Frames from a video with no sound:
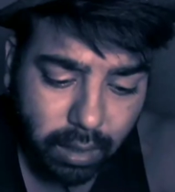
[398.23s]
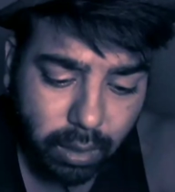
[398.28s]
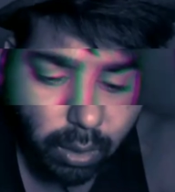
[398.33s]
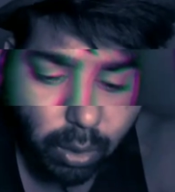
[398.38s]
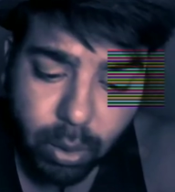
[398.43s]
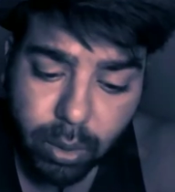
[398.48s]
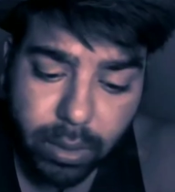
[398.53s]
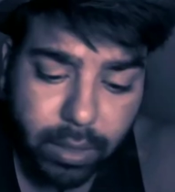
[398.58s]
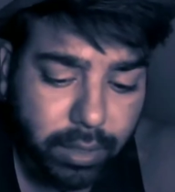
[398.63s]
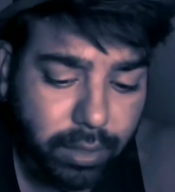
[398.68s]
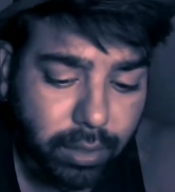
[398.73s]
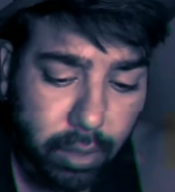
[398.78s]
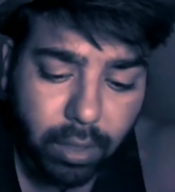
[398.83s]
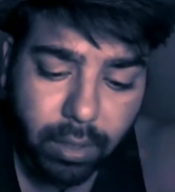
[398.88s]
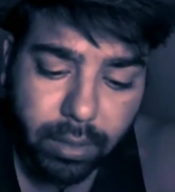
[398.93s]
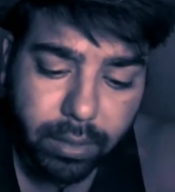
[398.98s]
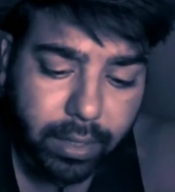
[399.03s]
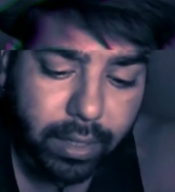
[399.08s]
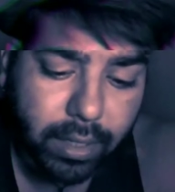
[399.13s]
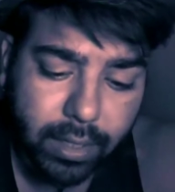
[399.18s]
who did
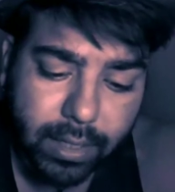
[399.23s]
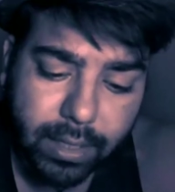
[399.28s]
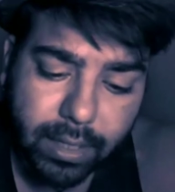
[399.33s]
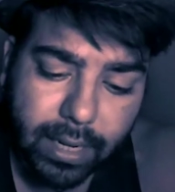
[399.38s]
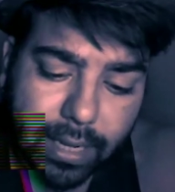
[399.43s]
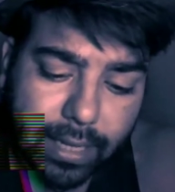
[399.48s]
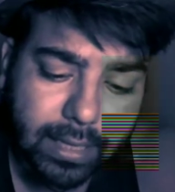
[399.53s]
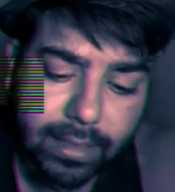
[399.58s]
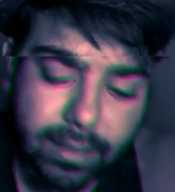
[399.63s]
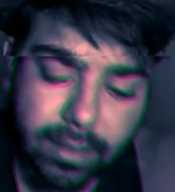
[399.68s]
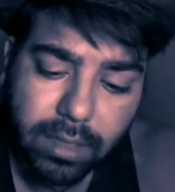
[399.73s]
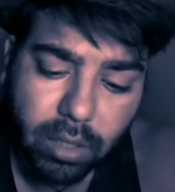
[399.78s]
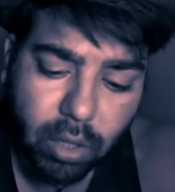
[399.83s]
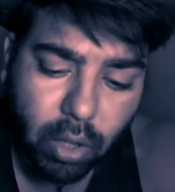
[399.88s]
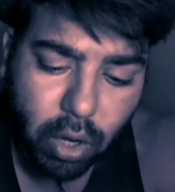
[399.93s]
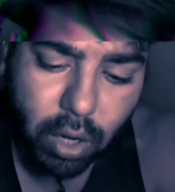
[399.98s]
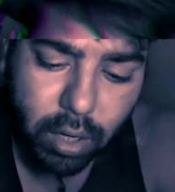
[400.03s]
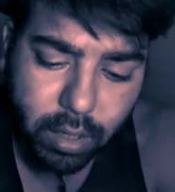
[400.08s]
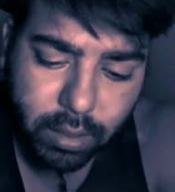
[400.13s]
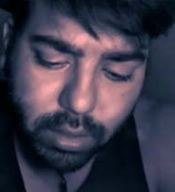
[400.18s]
not recognize the
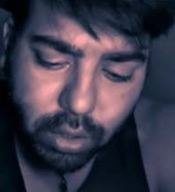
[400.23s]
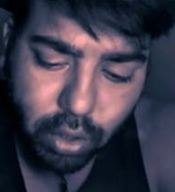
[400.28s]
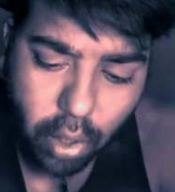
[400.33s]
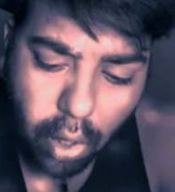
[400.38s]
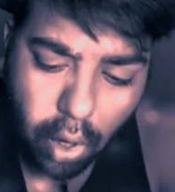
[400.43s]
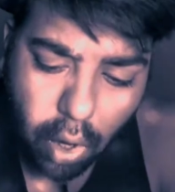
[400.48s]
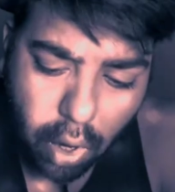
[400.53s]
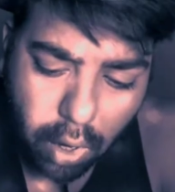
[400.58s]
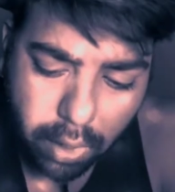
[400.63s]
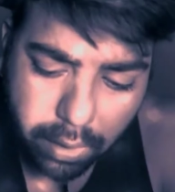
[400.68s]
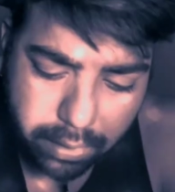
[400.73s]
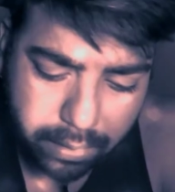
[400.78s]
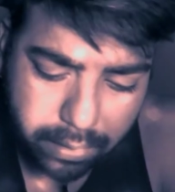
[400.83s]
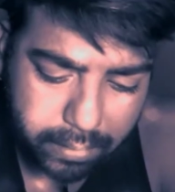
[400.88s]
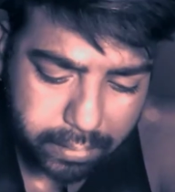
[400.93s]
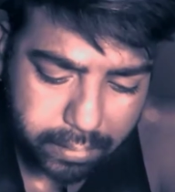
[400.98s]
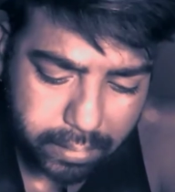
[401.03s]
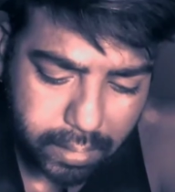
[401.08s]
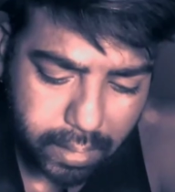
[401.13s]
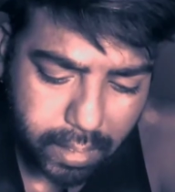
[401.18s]
god Thor.
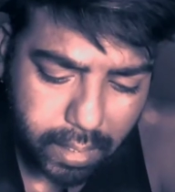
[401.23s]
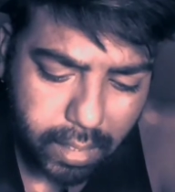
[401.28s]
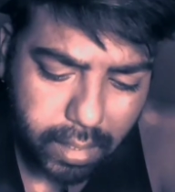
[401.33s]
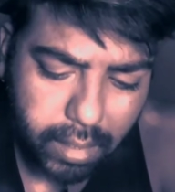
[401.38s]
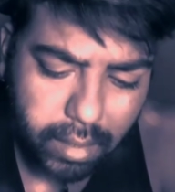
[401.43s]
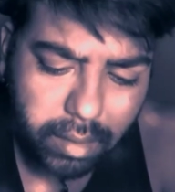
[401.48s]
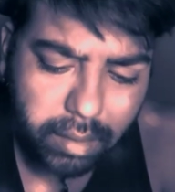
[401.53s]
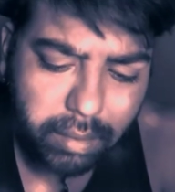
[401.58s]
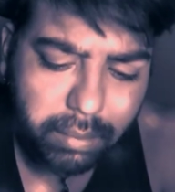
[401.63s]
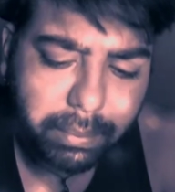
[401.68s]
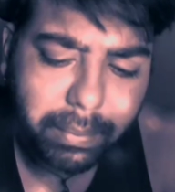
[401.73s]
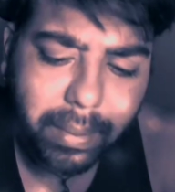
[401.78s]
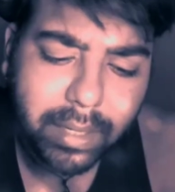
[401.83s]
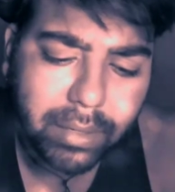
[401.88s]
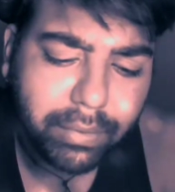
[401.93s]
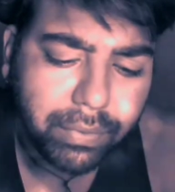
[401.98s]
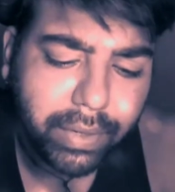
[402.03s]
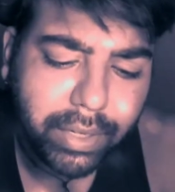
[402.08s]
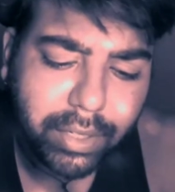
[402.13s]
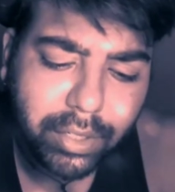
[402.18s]

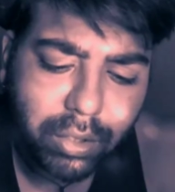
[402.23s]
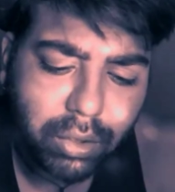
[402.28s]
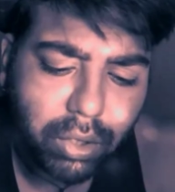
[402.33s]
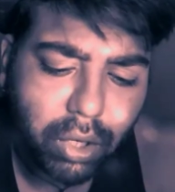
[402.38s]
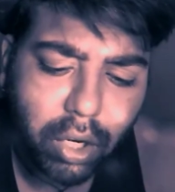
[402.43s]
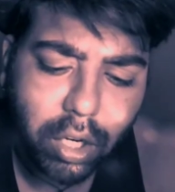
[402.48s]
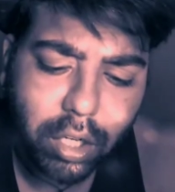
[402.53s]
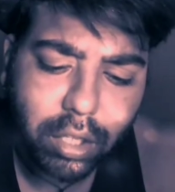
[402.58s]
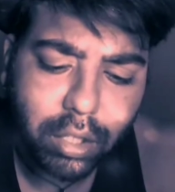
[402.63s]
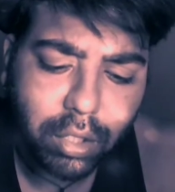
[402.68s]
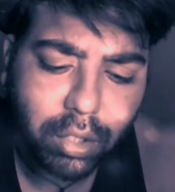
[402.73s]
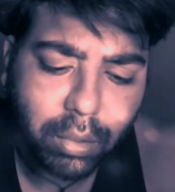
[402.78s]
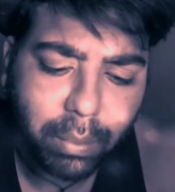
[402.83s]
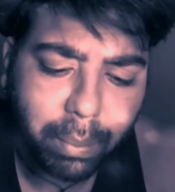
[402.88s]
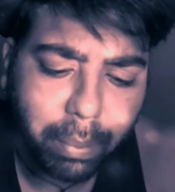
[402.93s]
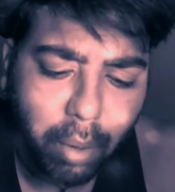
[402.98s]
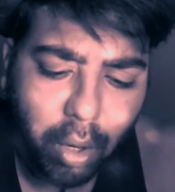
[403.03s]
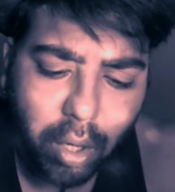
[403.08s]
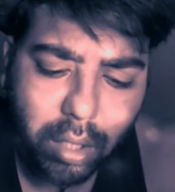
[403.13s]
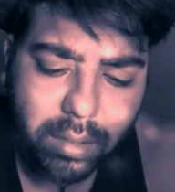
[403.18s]
But we do not
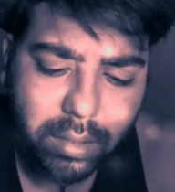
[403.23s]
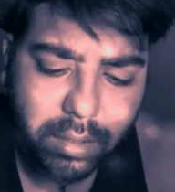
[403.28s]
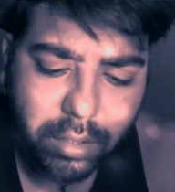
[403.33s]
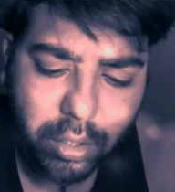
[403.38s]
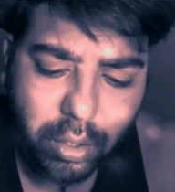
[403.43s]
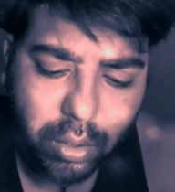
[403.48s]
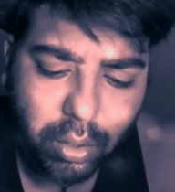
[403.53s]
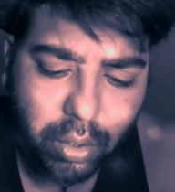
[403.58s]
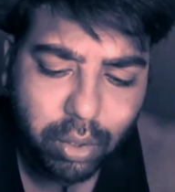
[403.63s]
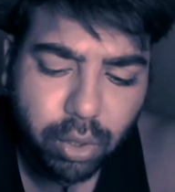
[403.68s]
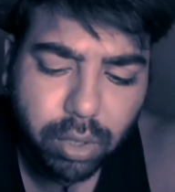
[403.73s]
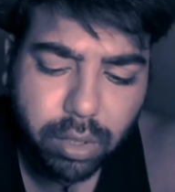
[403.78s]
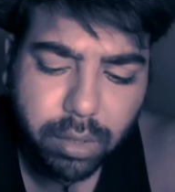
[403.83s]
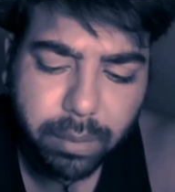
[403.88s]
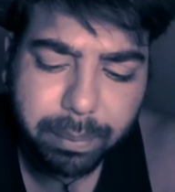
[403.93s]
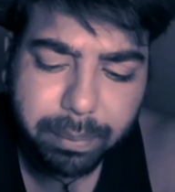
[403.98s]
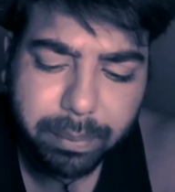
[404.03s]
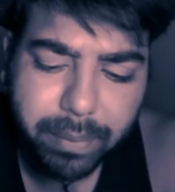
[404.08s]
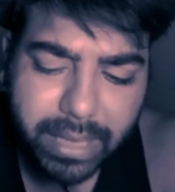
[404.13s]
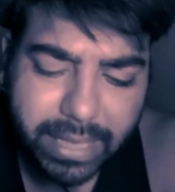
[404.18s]
bother to cook
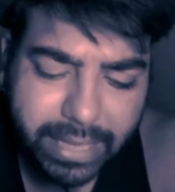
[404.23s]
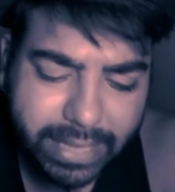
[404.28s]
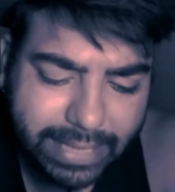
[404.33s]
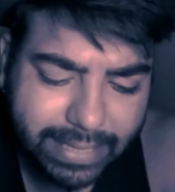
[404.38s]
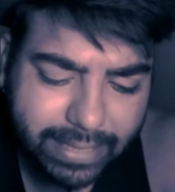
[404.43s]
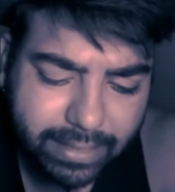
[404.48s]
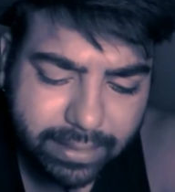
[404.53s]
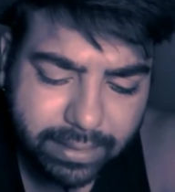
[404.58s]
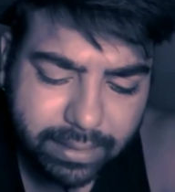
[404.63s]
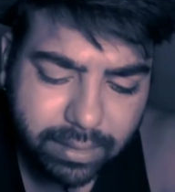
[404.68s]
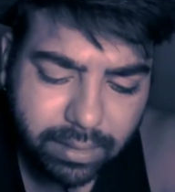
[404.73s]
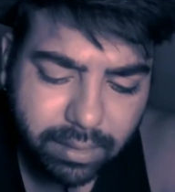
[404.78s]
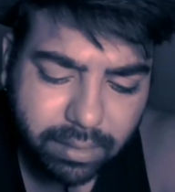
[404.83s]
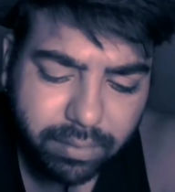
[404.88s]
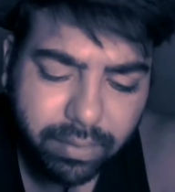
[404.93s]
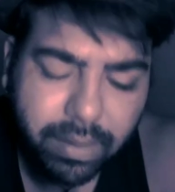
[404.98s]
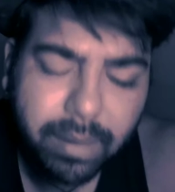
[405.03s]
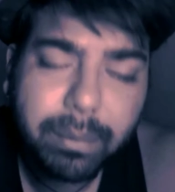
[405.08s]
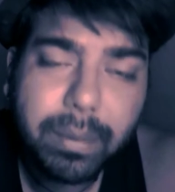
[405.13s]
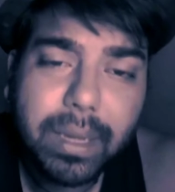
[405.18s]
meat
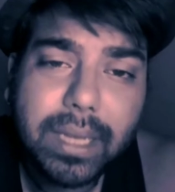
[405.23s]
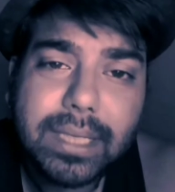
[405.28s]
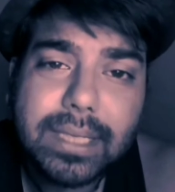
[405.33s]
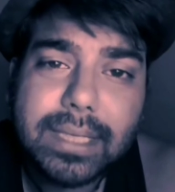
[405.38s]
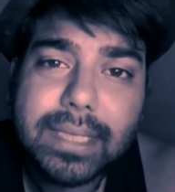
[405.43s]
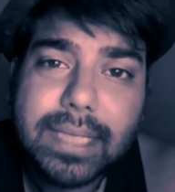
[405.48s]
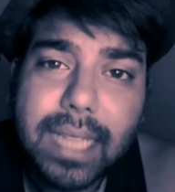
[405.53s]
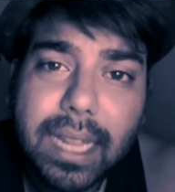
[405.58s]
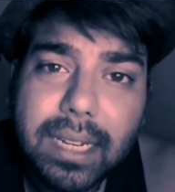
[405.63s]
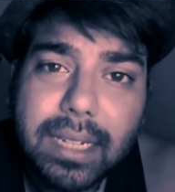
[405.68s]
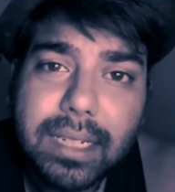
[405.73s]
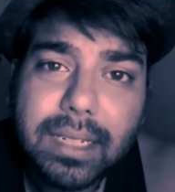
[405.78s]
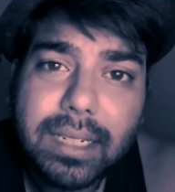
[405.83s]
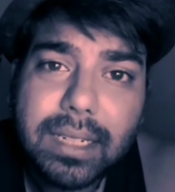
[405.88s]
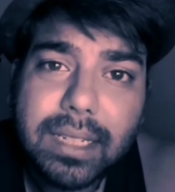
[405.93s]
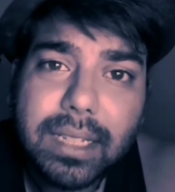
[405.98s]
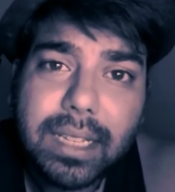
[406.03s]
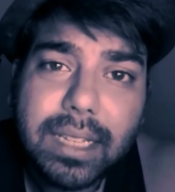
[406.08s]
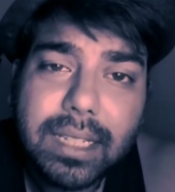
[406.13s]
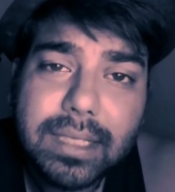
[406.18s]
when my son
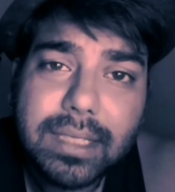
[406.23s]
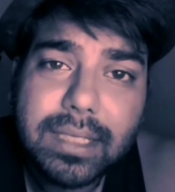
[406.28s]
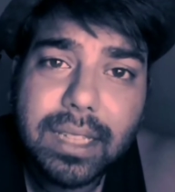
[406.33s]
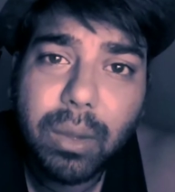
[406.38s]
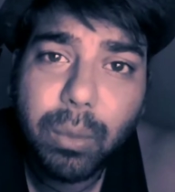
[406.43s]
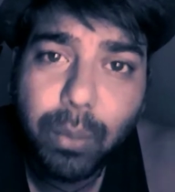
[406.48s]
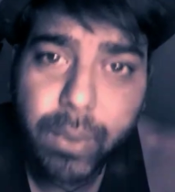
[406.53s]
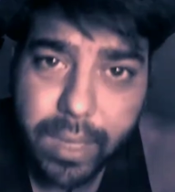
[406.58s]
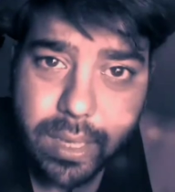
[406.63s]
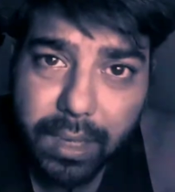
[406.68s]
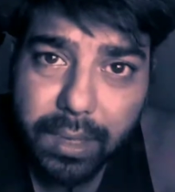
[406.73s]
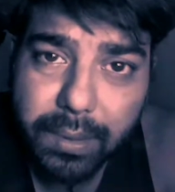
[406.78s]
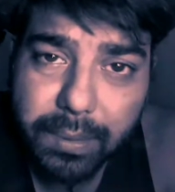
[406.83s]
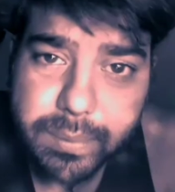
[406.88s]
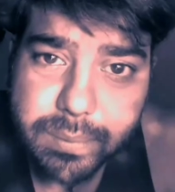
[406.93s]
is away.